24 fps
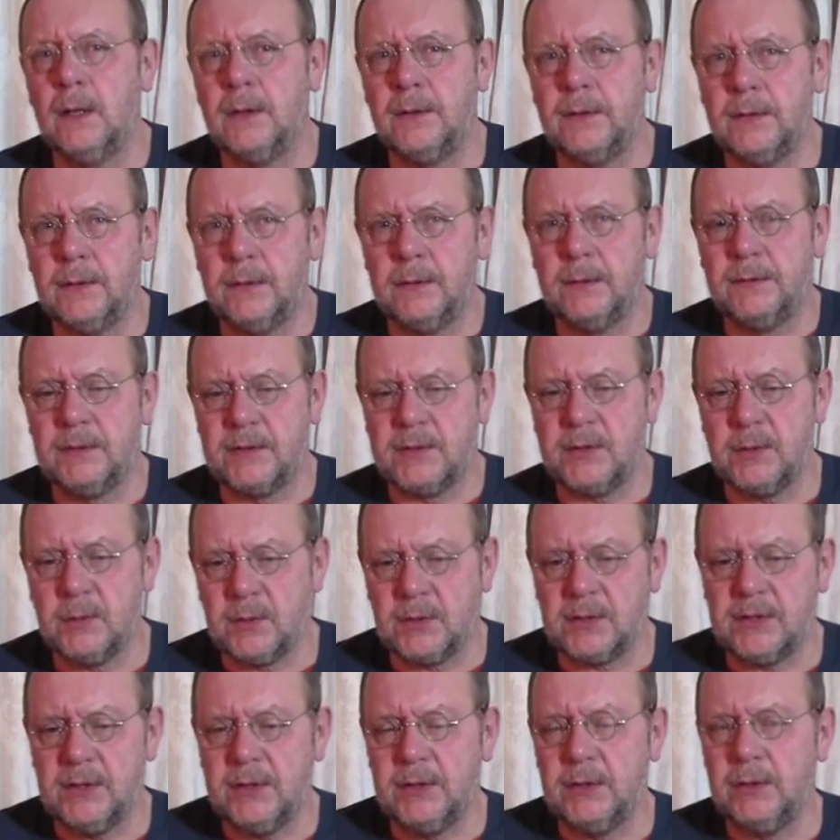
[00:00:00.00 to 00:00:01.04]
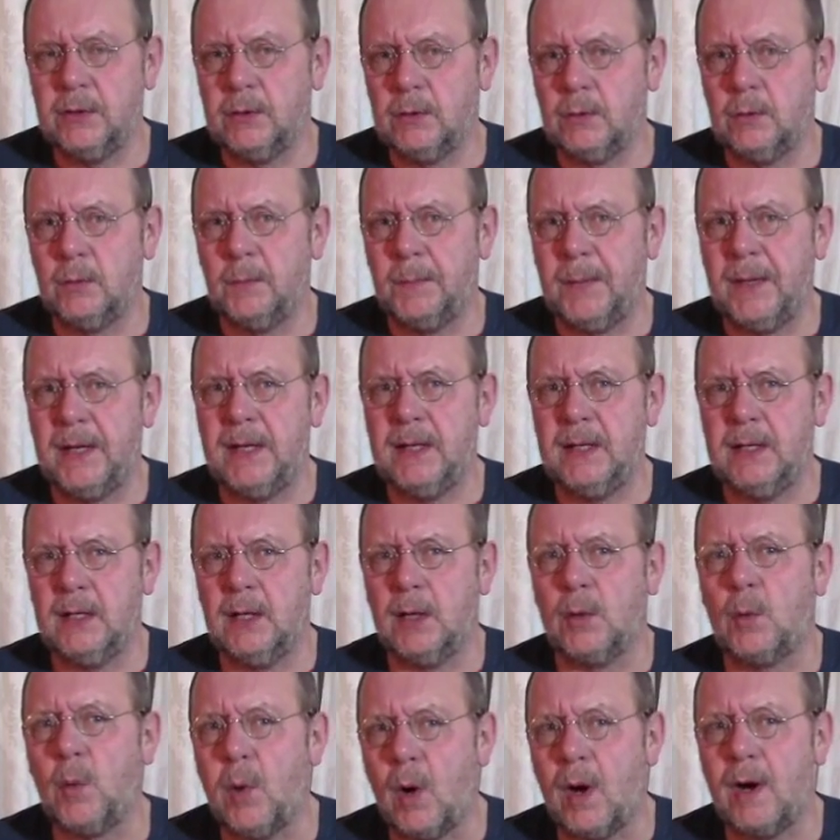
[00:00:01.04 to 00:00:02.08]
The resource that you'll be
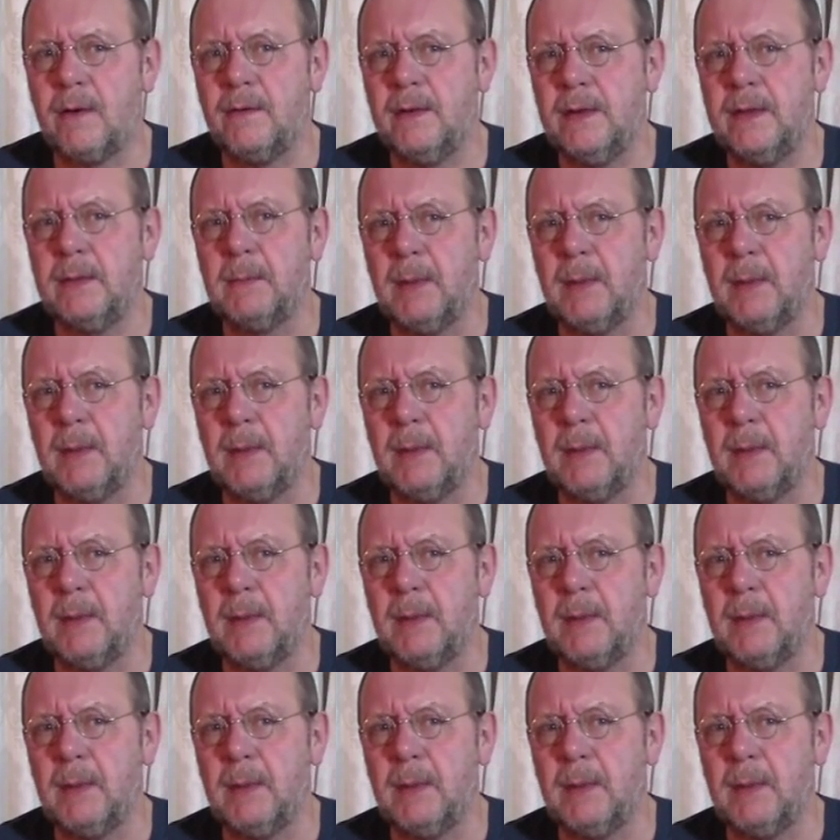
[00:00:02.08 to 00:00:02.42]
acquiring the